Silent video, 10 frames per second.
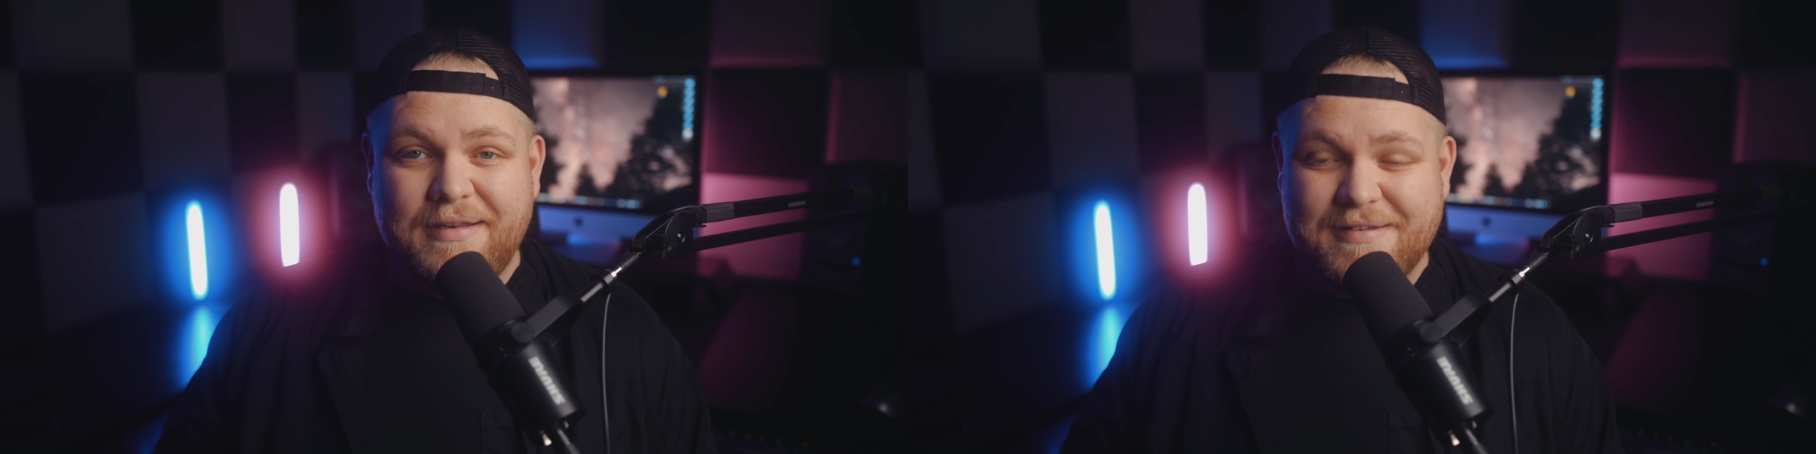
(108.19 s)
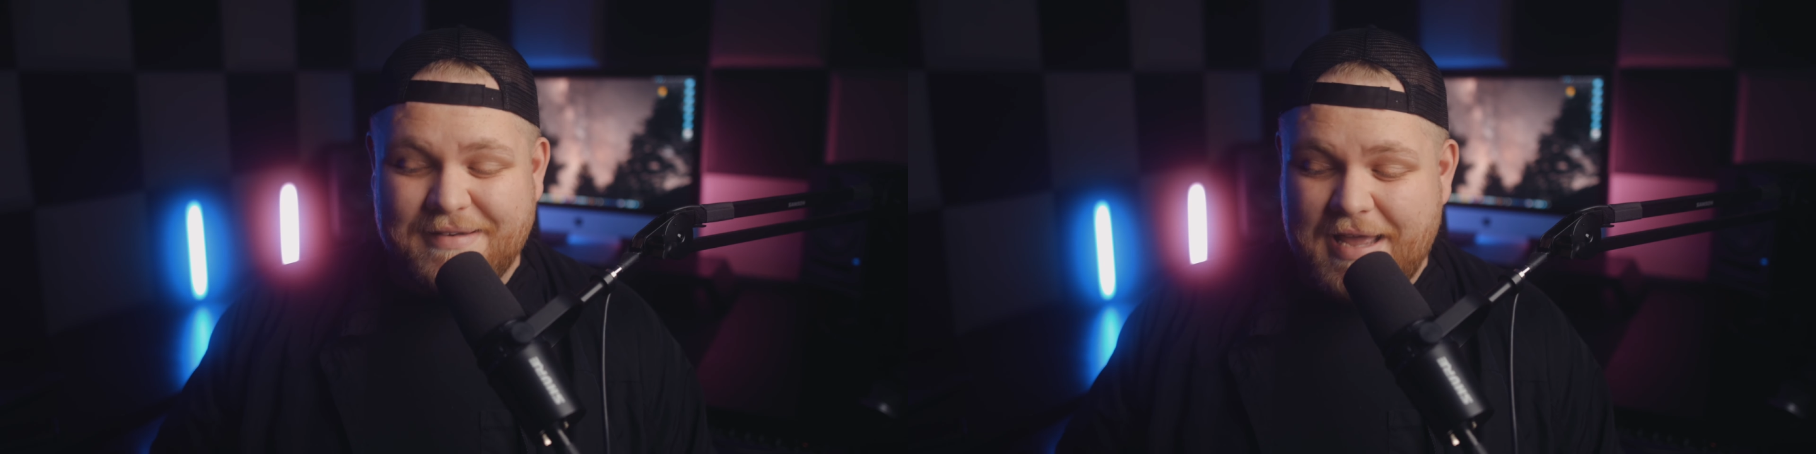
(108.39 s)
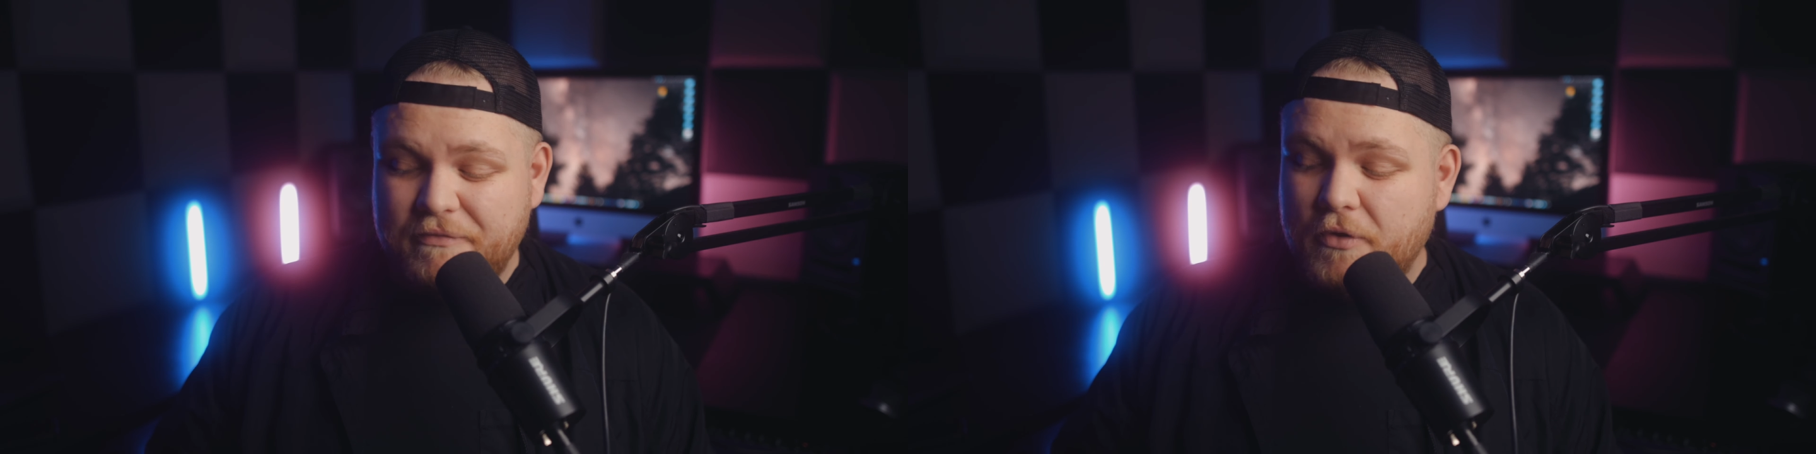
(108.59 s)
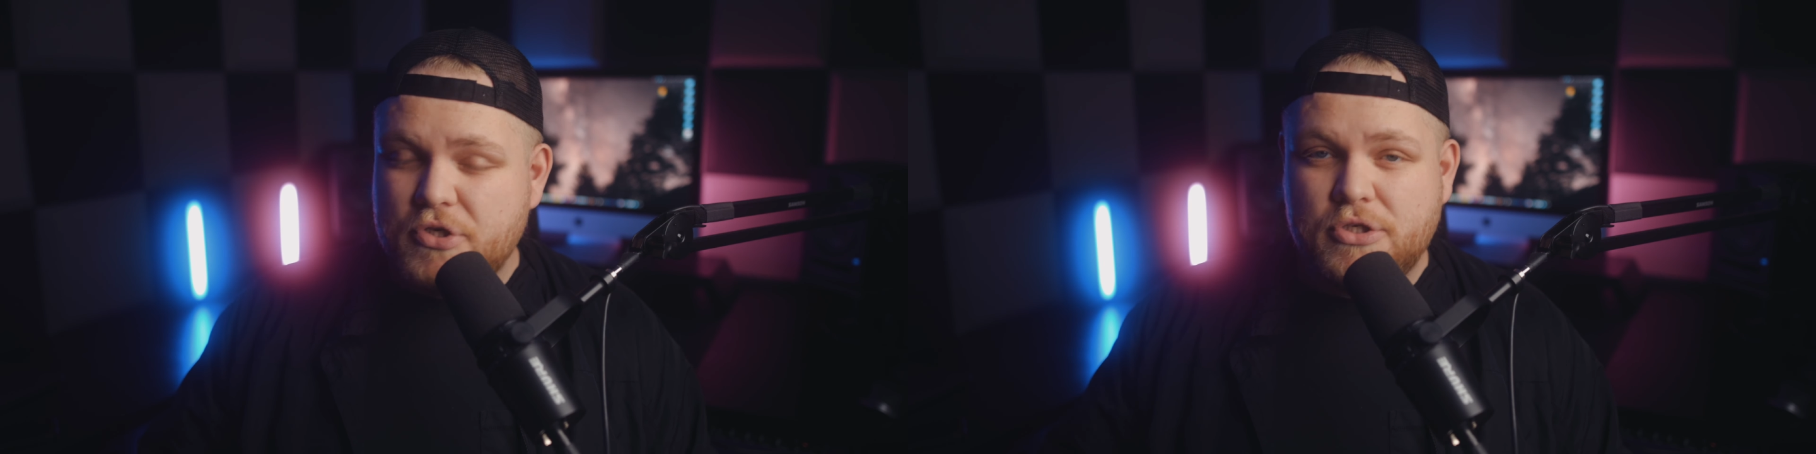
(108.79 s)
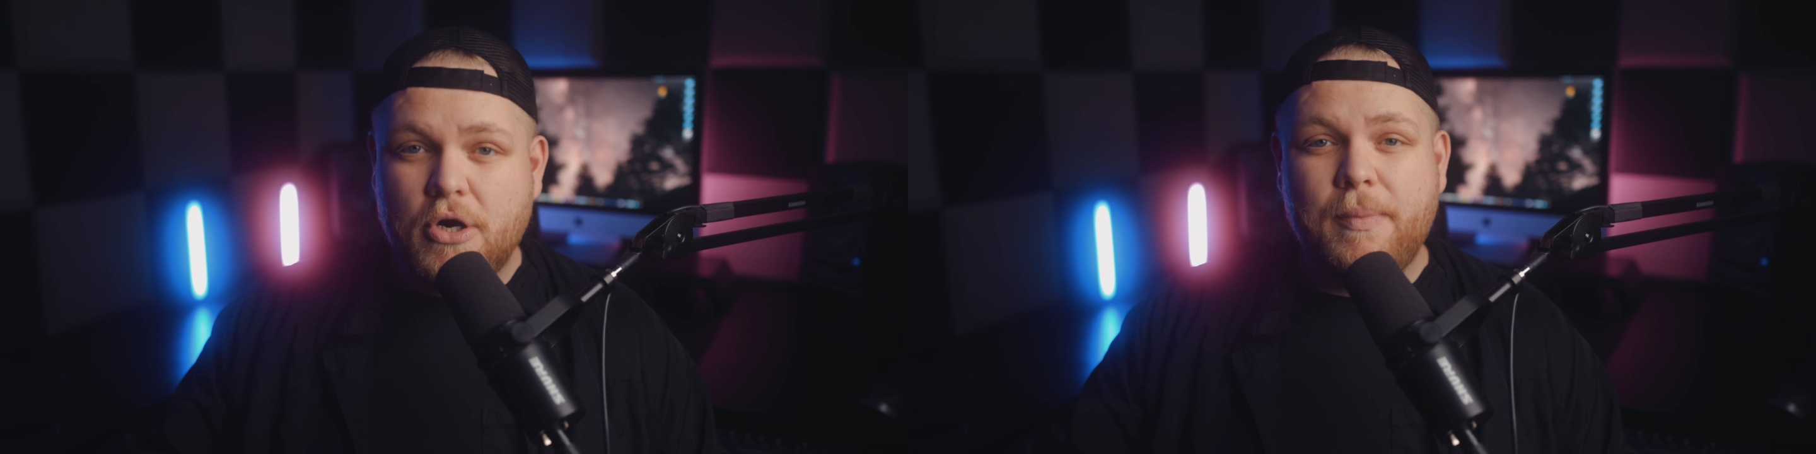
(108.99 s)
It doesn't have
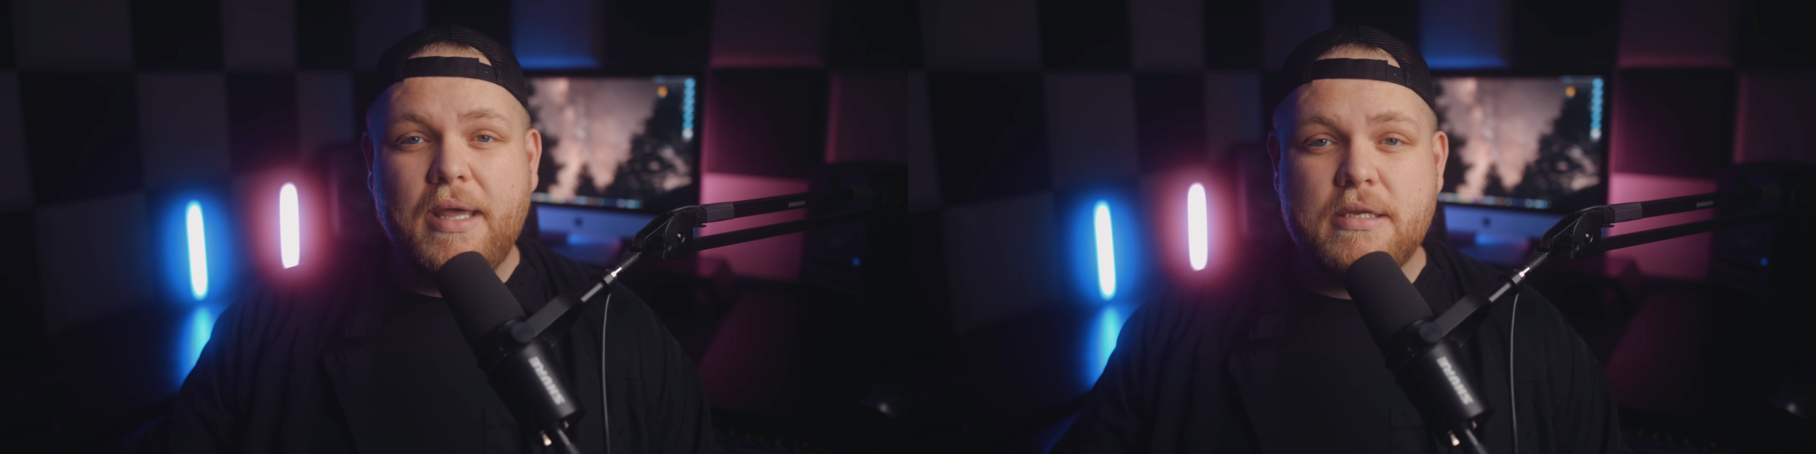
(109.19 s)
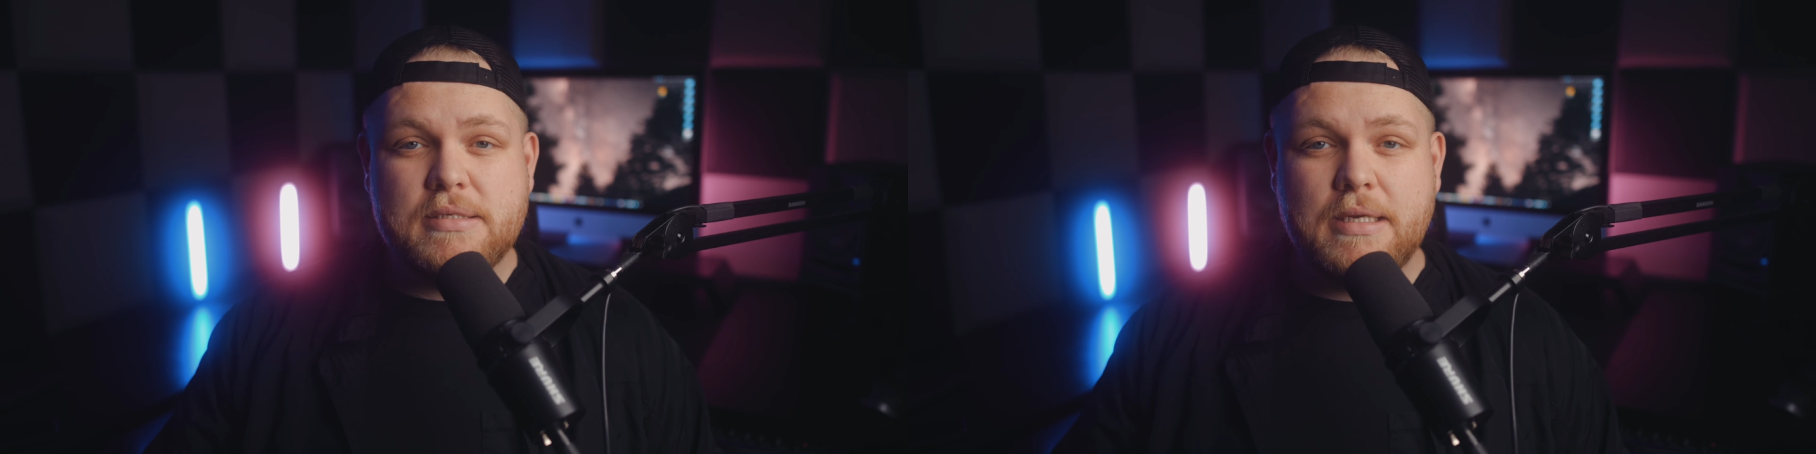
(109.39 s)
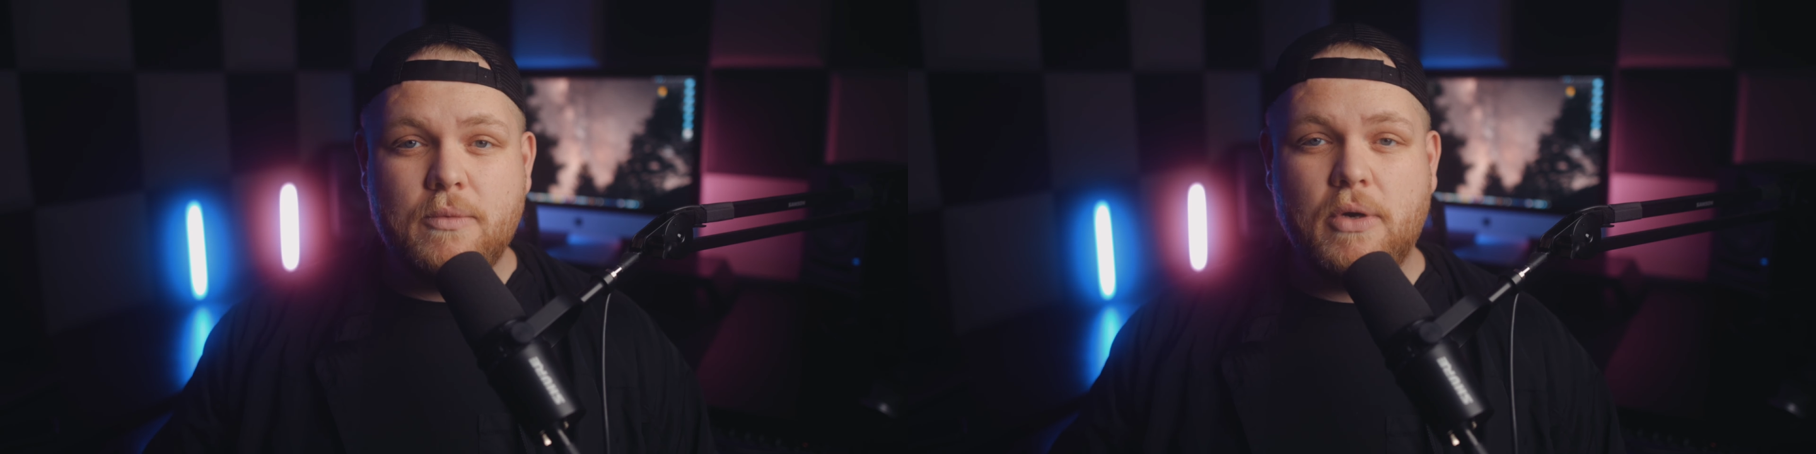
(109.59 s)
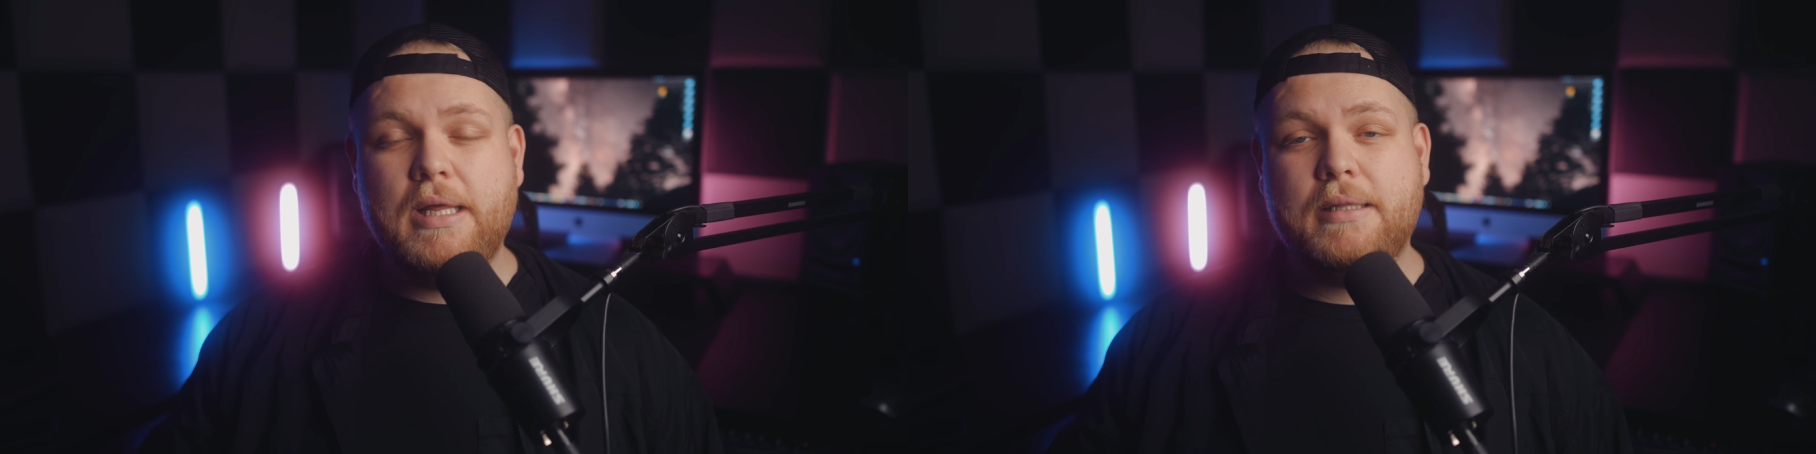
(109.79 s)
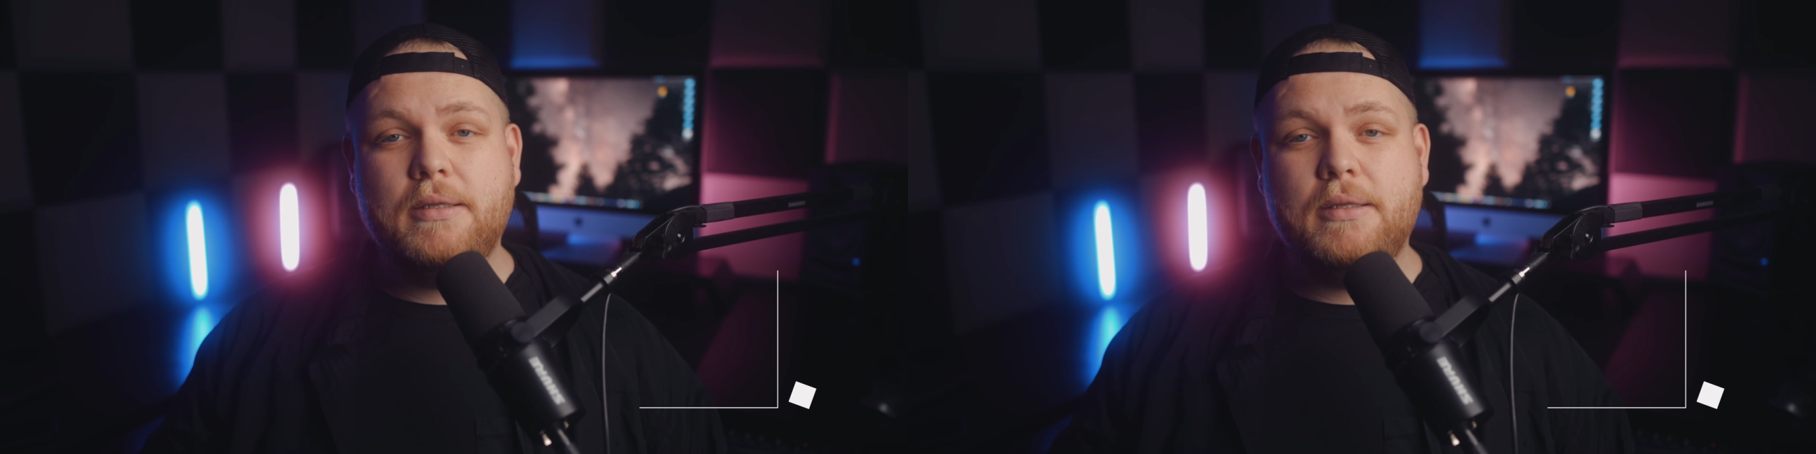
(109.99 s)
those sharp edges anymore like